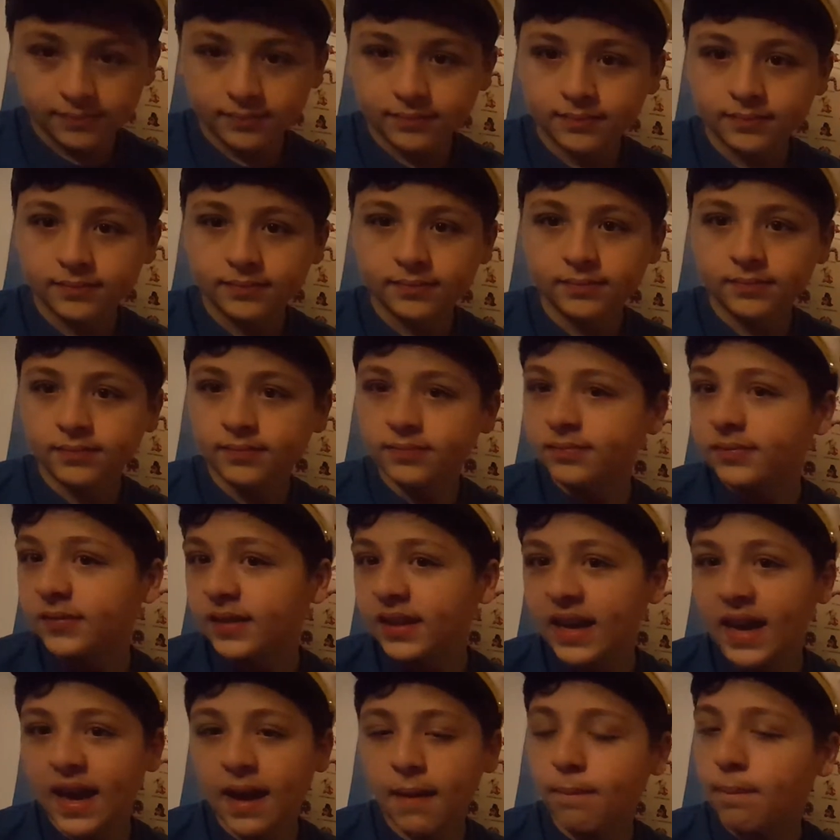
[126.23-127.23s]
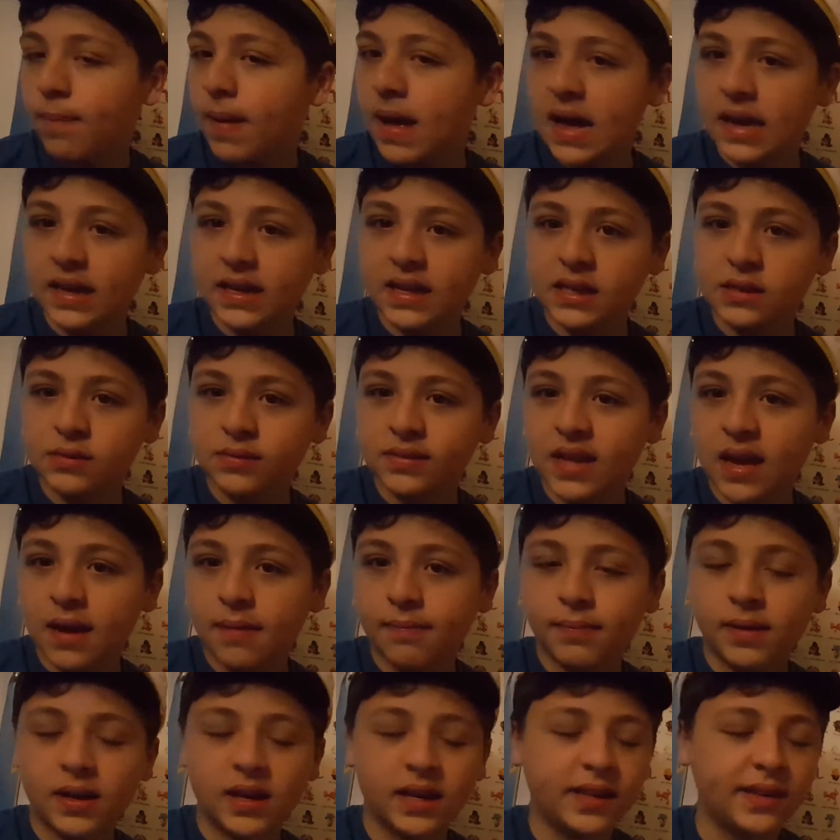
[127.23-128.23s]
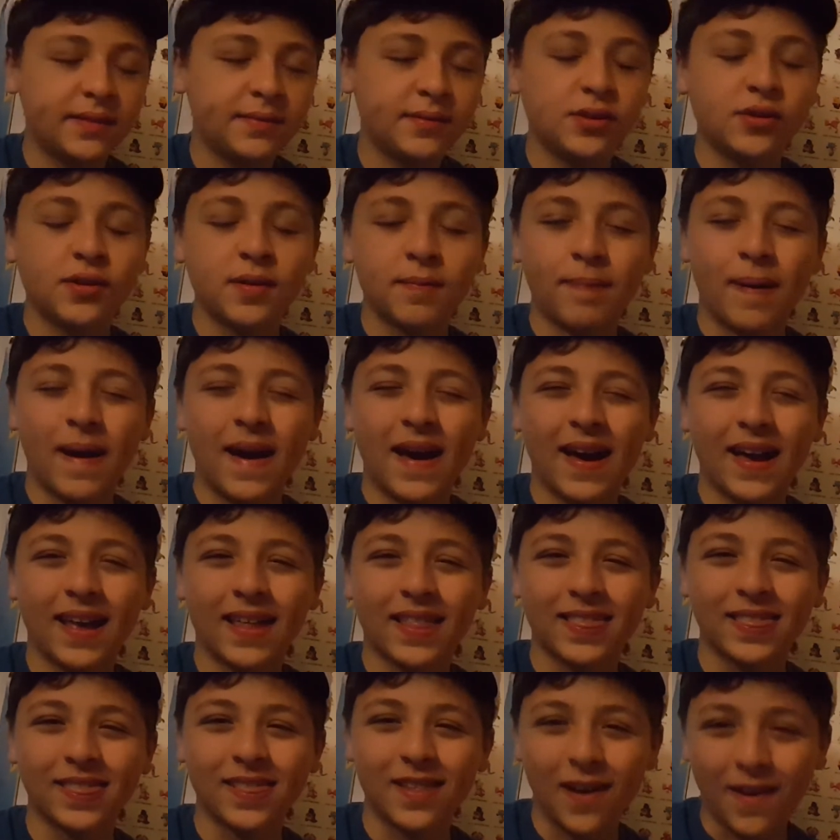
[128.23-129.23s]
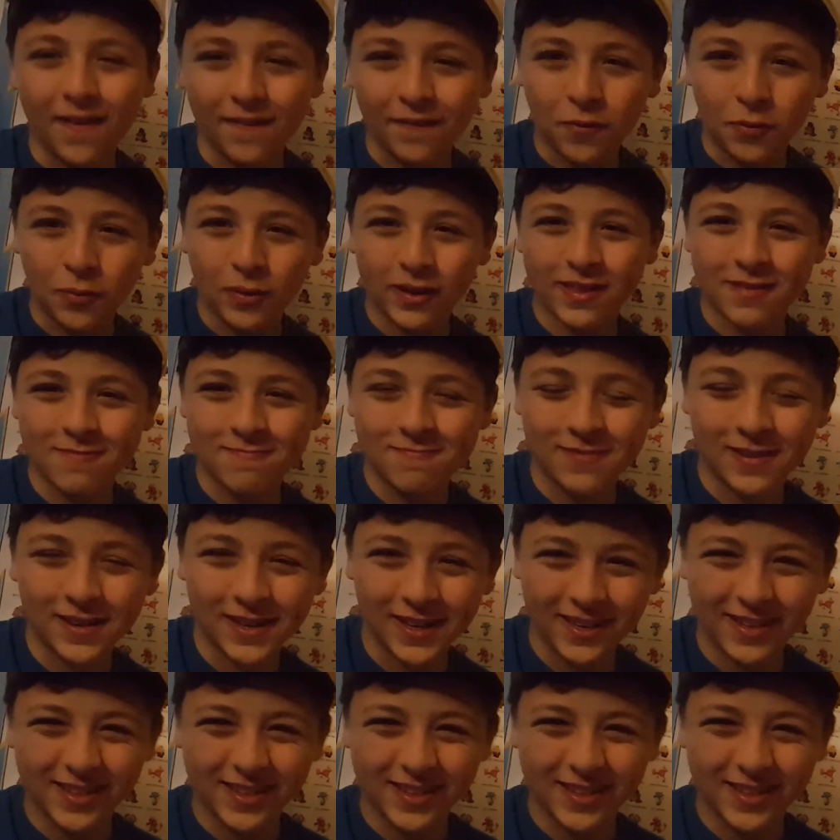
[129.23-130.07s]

you can't buy this without money, and you can buy love with the money.